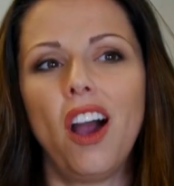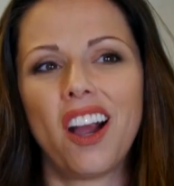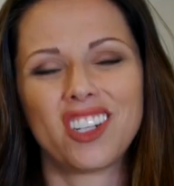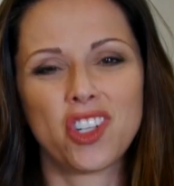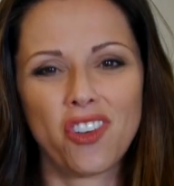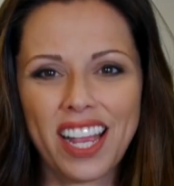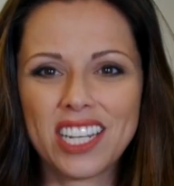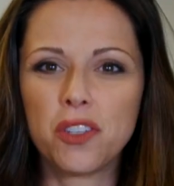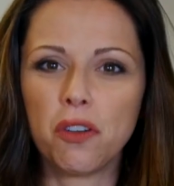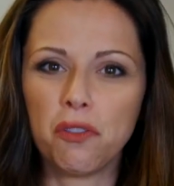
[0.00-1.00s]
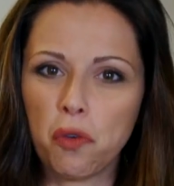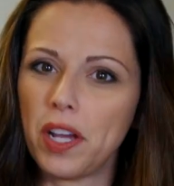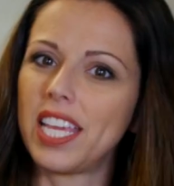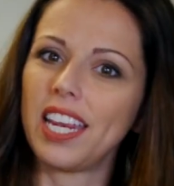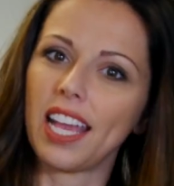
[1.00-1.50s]
are trying to
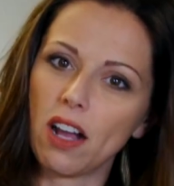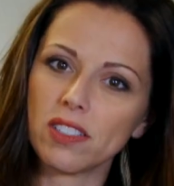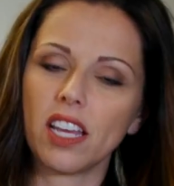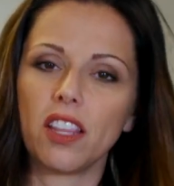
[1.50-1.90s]
avoid getting outside